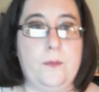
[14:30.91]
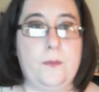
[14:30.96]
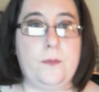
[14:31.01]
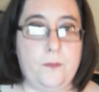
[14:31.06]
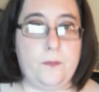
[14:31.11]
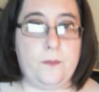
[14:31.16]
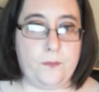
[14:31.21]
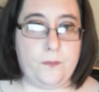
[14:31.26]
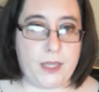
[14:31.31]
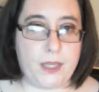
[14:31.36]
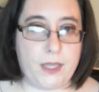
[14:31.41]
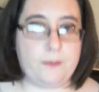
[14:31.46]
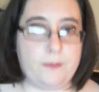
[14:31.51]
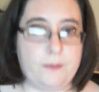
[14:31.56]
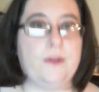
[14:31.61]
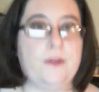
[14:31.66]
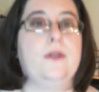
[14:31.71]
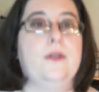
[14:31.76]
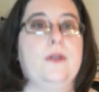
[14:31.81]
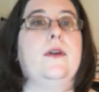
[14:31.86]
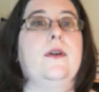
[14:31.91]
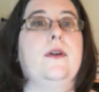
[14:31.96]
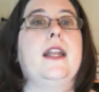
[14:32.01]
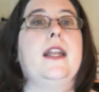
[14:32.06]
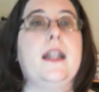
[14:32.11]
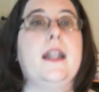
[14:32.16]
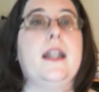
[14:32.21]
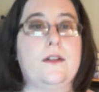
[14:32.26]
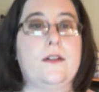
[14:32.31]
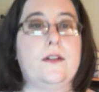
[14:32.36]
people who are here
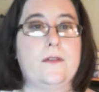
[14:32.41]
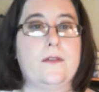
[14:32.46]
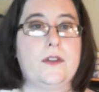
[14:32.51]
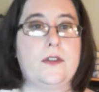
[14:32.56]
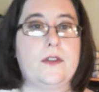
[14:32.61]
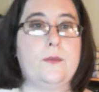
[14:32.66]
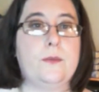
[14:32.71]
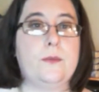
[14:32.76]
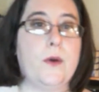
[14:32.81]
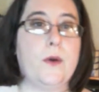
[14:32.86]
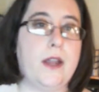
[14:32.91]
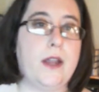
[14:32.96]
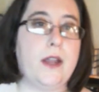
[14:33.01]
for the boy on